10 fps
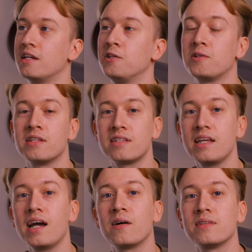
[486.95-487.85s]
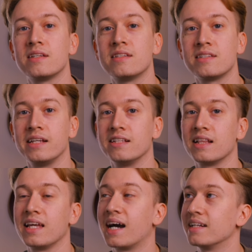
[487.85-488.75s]
And you can see how this has
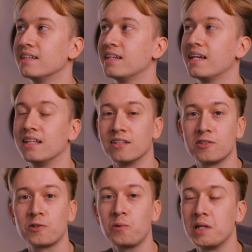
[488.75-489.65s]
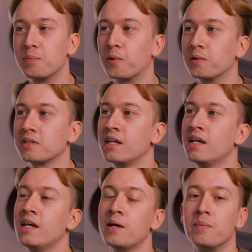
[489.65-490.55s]
easily added it in the storyboard.
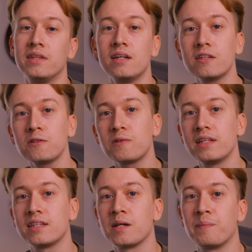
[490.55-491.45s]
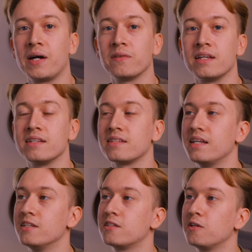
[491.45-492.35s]
But the other great thing about this
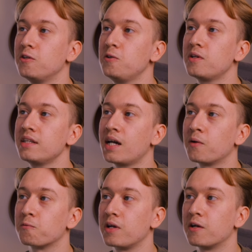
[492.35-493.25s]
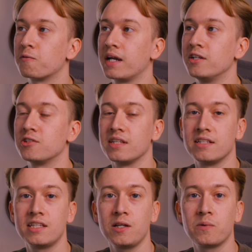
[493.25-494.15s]
is that you can now rearrange these
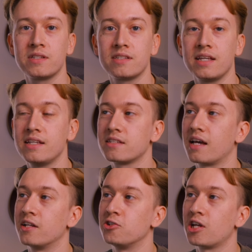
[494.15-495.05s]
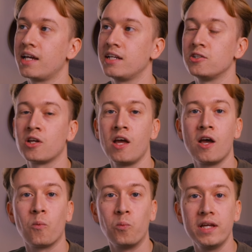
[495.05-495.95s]
sequences and change
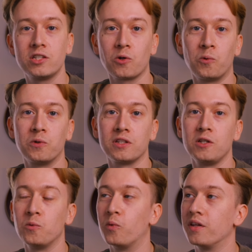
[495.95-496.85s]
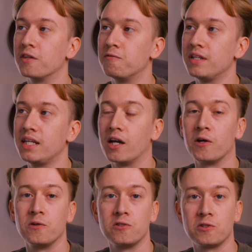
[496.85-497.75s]
which order you want the
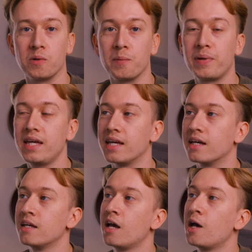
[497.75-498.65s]
videos to appear.